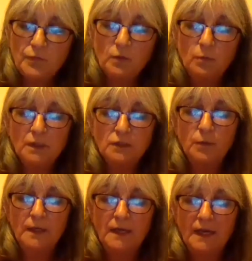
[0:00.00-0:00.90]
which
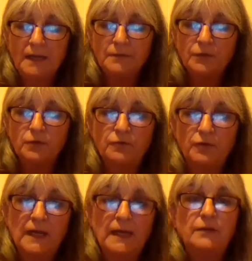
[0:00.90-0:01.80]
we can sort of
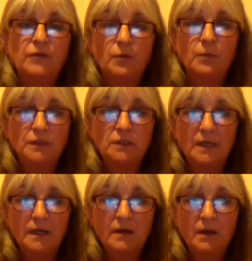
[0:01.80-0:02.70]
relate to and which are
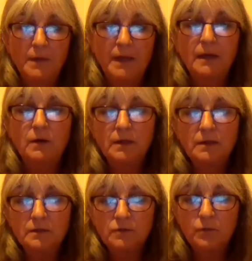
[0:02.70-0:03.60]
now coming out in
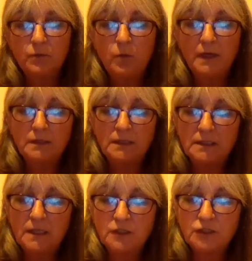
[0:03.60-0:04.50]
the sort of wider
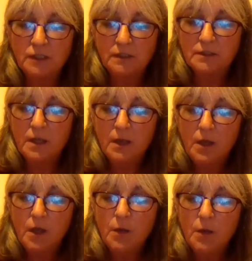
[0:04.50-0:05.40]
discussions.
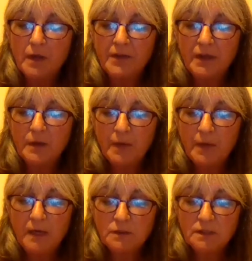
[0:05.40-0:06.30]
But I think
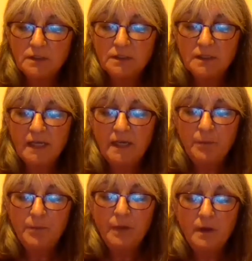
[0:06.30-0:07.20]
perhaps just to say
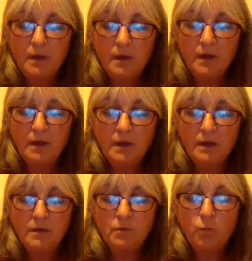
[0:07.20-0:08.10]
in
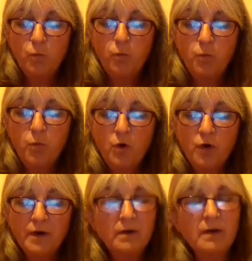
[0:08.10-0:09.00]

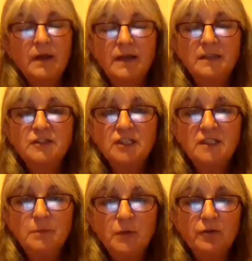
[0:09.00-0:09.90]
what energy
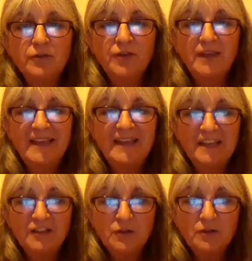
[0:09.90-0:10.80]
democracy
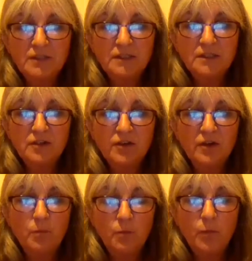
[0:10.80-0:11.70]
is, because it's a
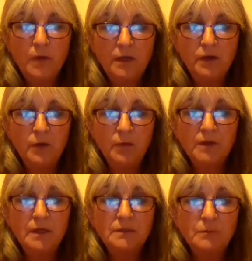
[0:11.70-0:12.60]
term we use
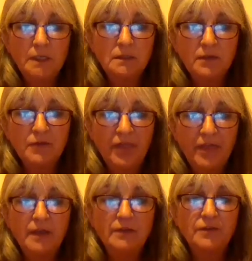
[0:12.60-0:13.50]
and it means different
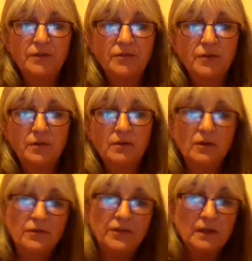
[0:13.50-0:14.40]
things in different
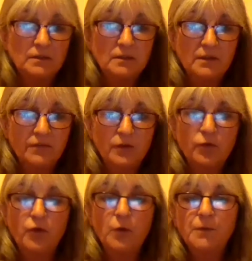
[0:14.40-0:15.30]
contexts of different
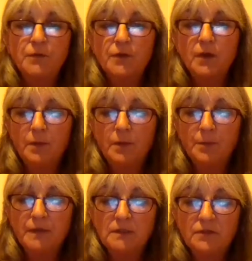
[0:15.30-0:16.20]
groups,
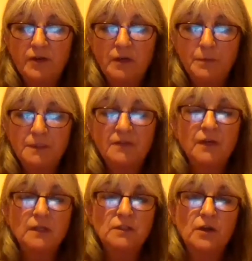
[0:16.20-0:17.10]
but it's a very
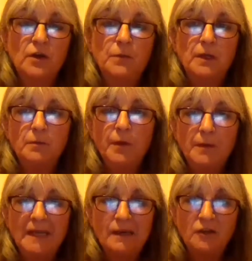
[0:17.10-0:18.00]
specific term meaning
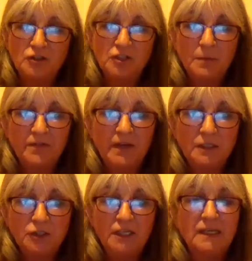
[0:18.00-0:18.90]
public ownership of
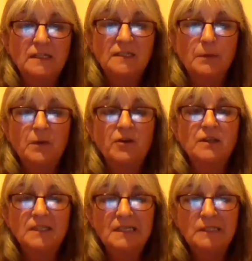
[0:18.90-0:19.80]
energy and
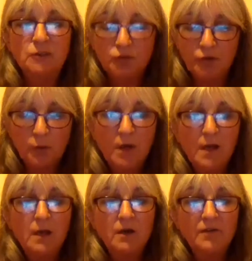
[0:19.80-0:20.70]
democratic control
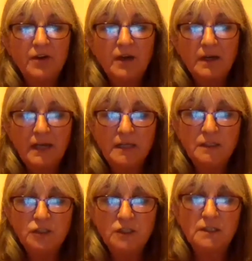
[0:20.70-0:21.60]
of our
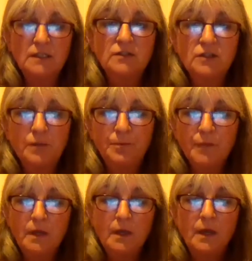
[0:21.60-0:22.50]
energy system.
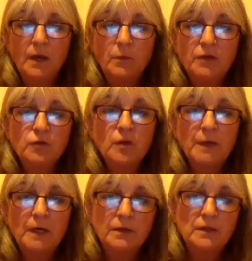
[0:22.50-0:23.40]
And we talk
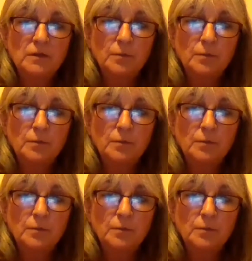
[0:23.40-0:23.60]
about this in